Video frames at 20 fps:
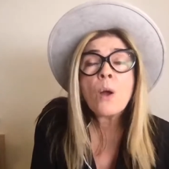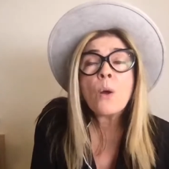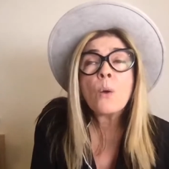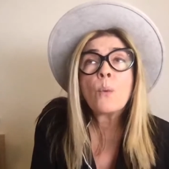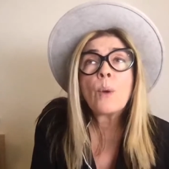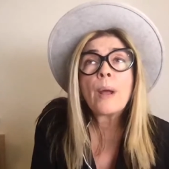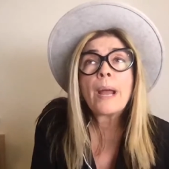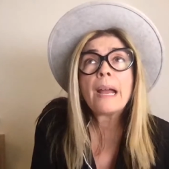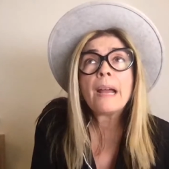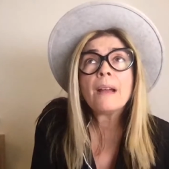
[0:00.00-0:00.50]

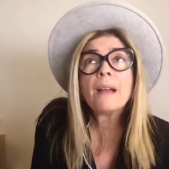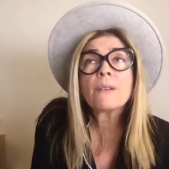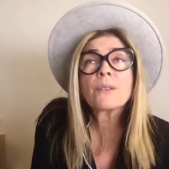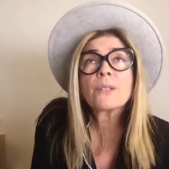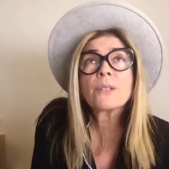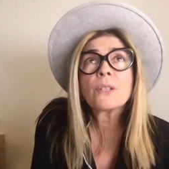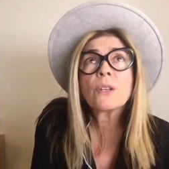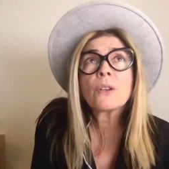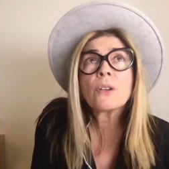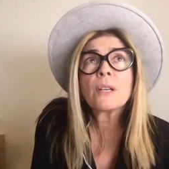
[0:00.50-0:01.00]
Wow,
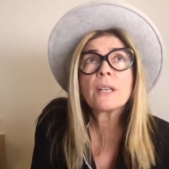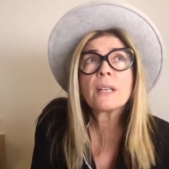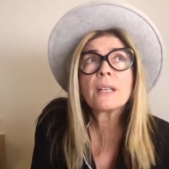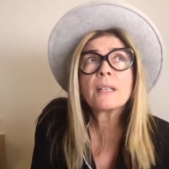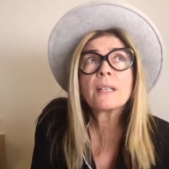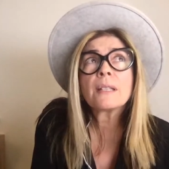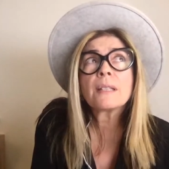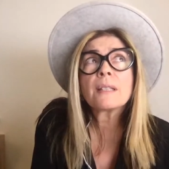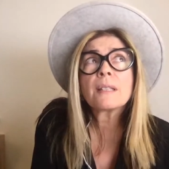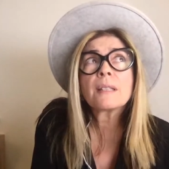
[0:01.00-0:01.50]
so
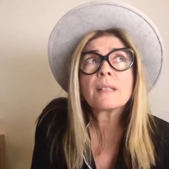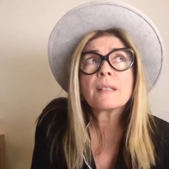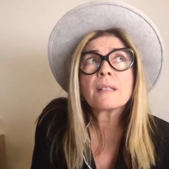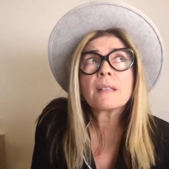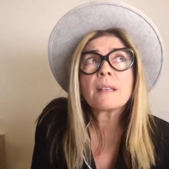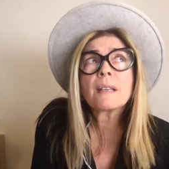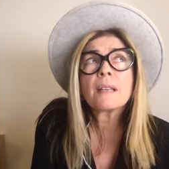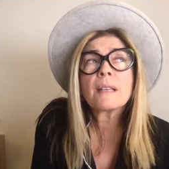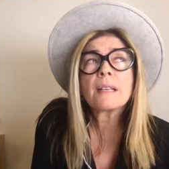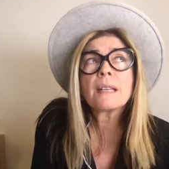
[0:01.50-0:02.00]
it's
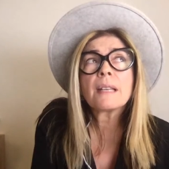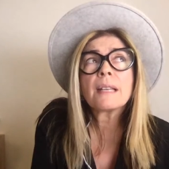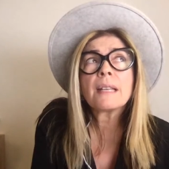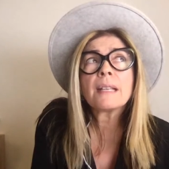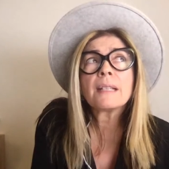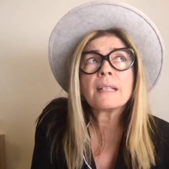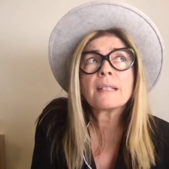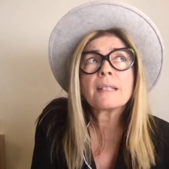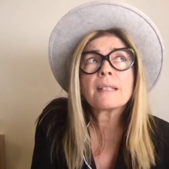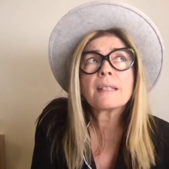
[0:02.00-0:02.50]

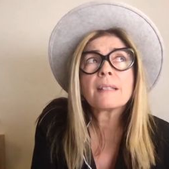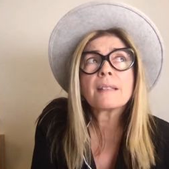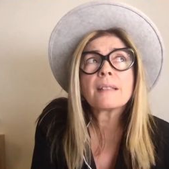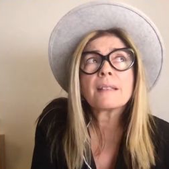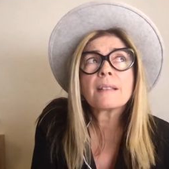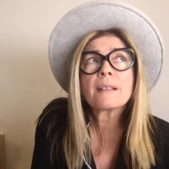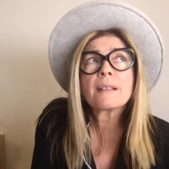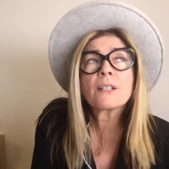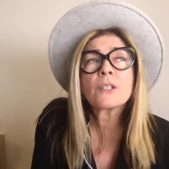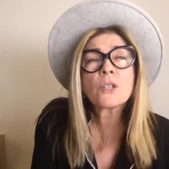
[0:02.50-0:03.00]

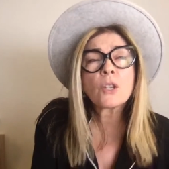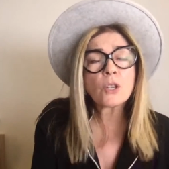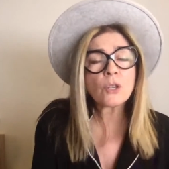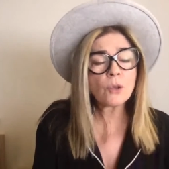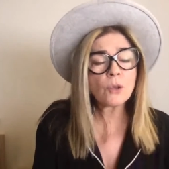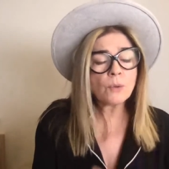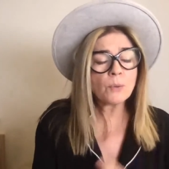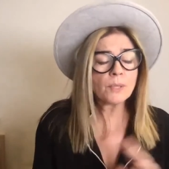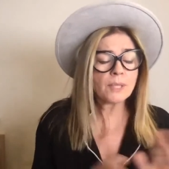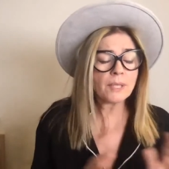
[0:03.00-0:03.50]
so
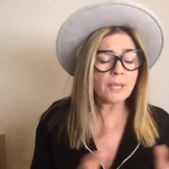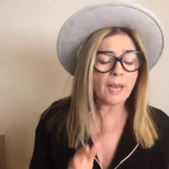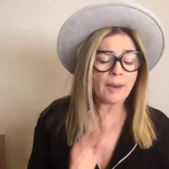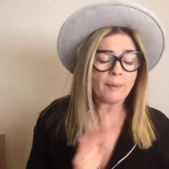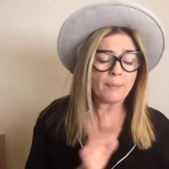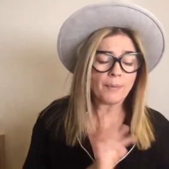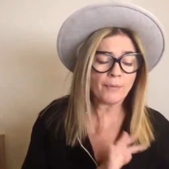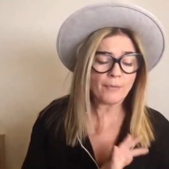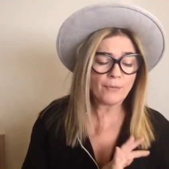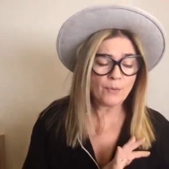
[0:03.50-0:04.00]
you were
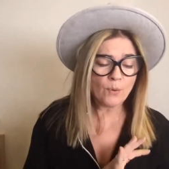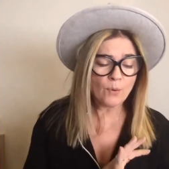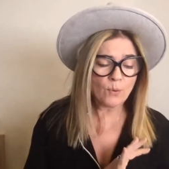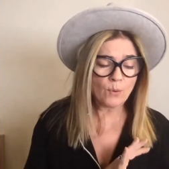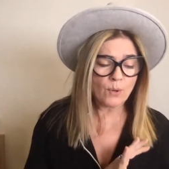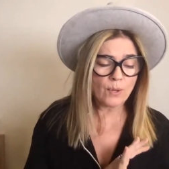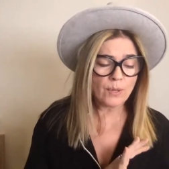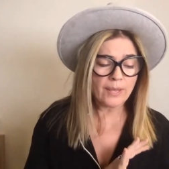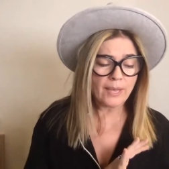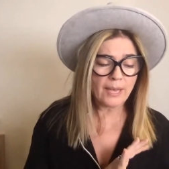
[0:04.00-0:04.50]
saying
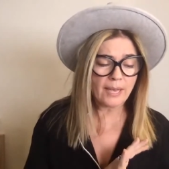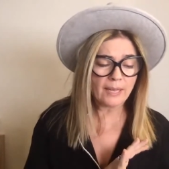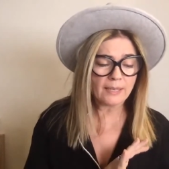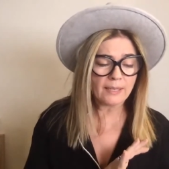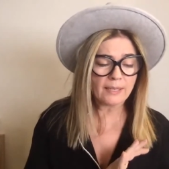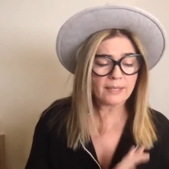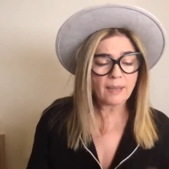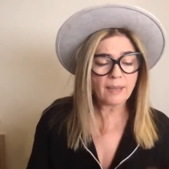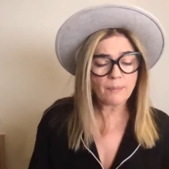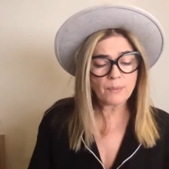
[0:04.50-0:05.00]
before that
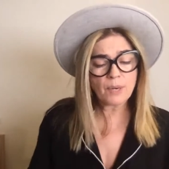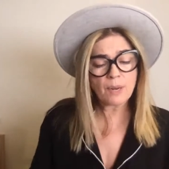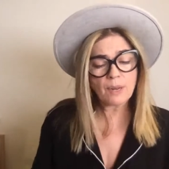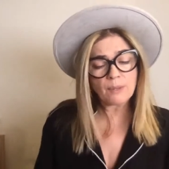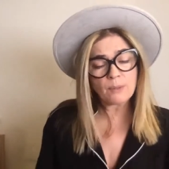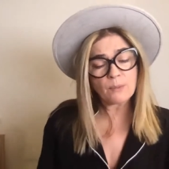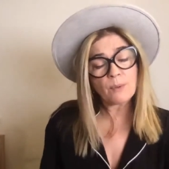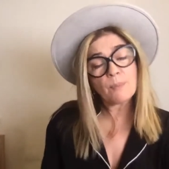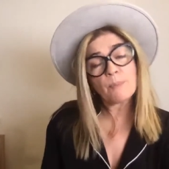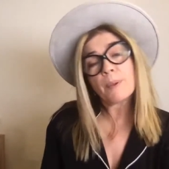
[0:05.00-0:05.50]

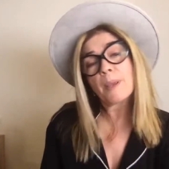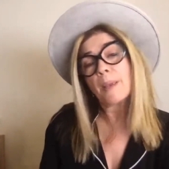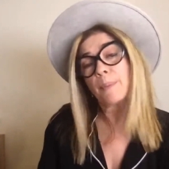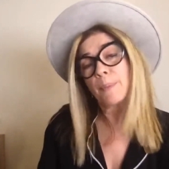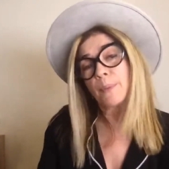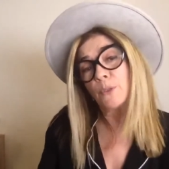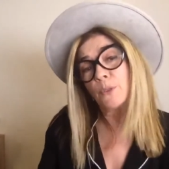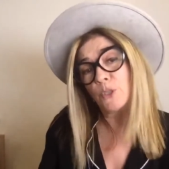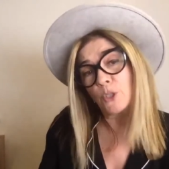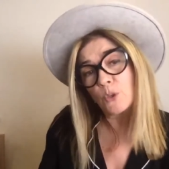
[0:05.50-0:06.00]
sometimes when
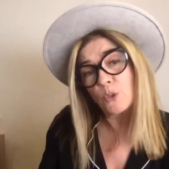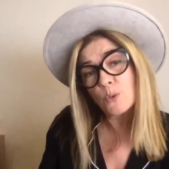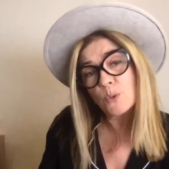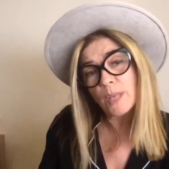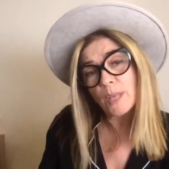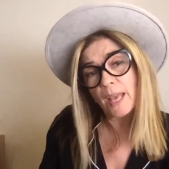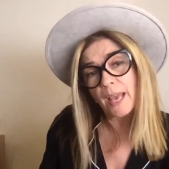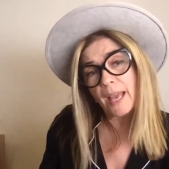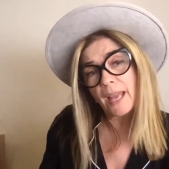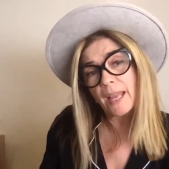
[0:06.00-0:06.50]
people do
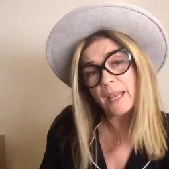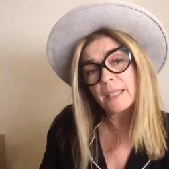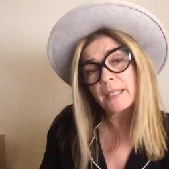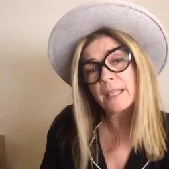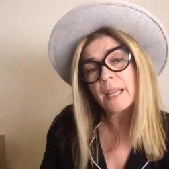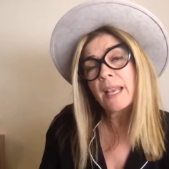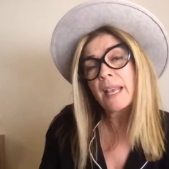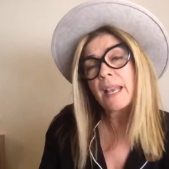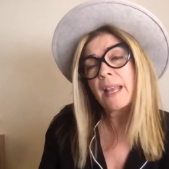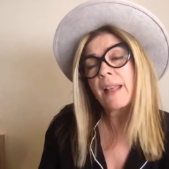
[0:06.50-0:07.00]
that,
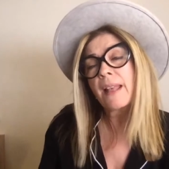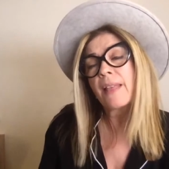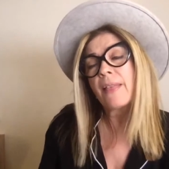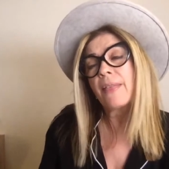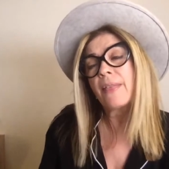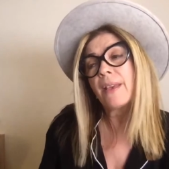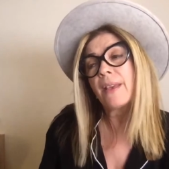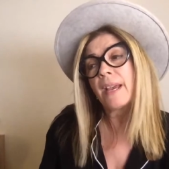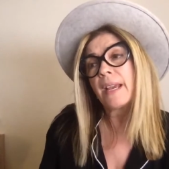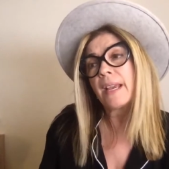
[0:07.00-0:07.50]

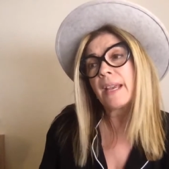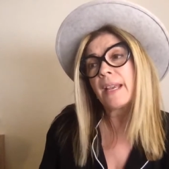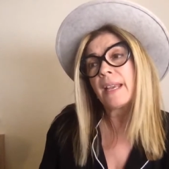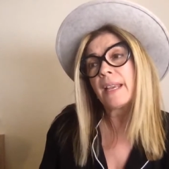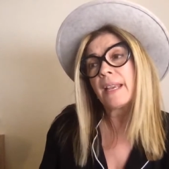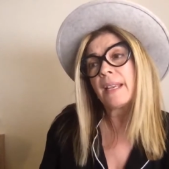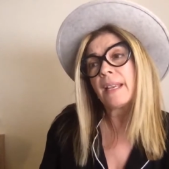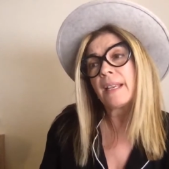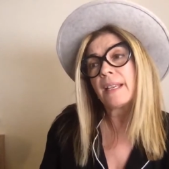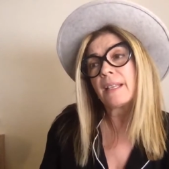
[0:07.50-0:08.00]

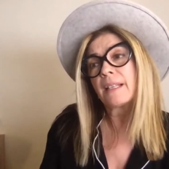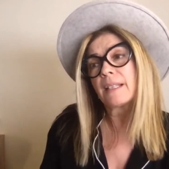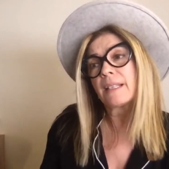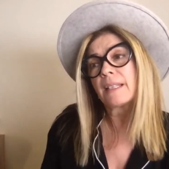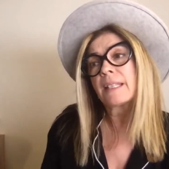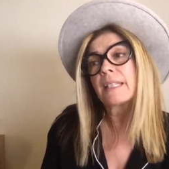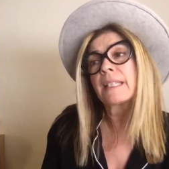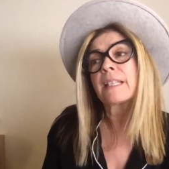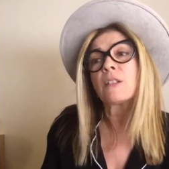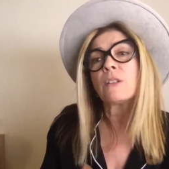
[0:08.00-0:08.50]
they
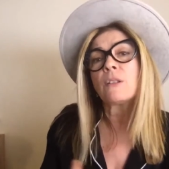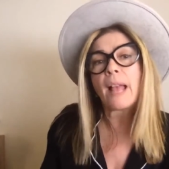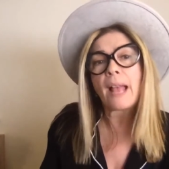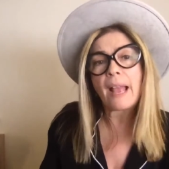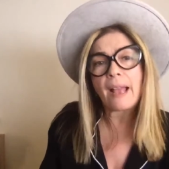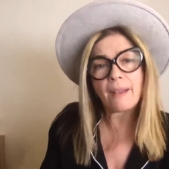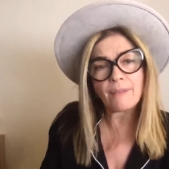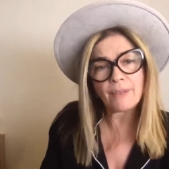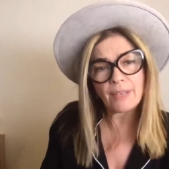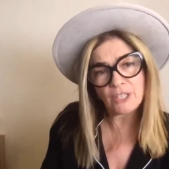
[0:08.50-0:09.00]
still
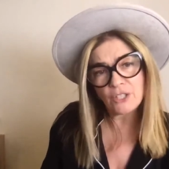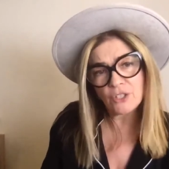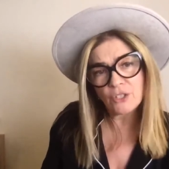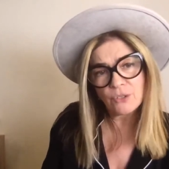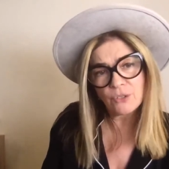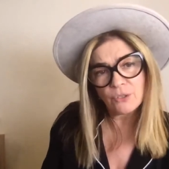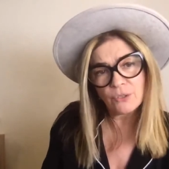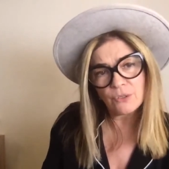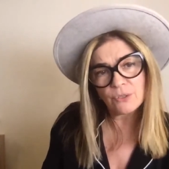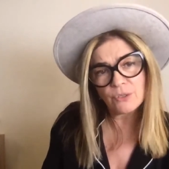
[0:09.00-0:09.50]
have
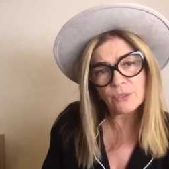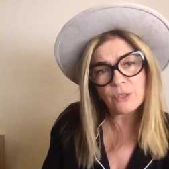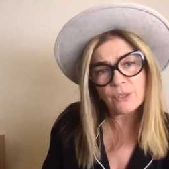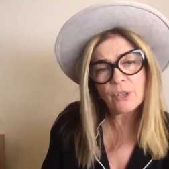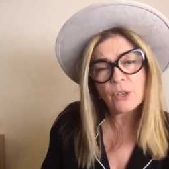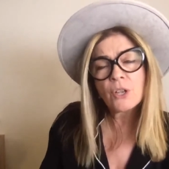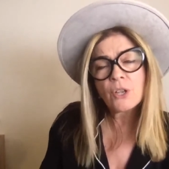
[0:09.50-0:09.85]
issues.